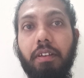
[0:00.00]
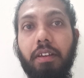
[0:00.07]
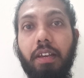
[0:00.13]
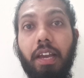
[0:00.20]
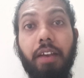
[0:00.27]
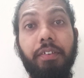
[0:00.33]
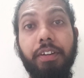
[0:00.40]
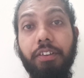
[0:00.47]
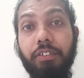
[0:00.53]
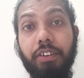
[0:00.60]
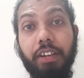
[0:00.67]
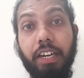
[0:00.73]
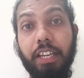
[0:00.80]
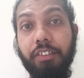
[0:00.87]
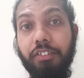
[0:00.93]
Haven't you
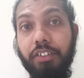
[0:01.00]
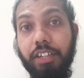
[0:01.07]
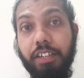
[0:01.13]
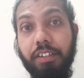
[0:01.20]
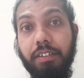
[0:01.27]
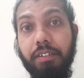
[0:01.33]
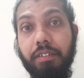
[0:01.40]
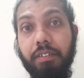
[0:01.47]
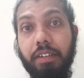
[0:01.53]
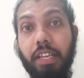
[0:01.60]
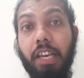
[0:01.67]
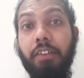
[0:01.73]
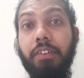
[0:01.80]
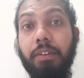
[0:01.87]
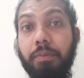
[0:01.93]
realized it
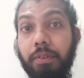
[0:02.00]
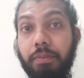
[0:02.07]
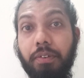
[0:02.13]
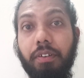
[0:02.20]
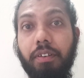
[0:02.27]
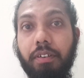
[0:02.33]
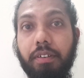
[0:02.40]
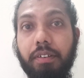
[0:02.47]
ever before?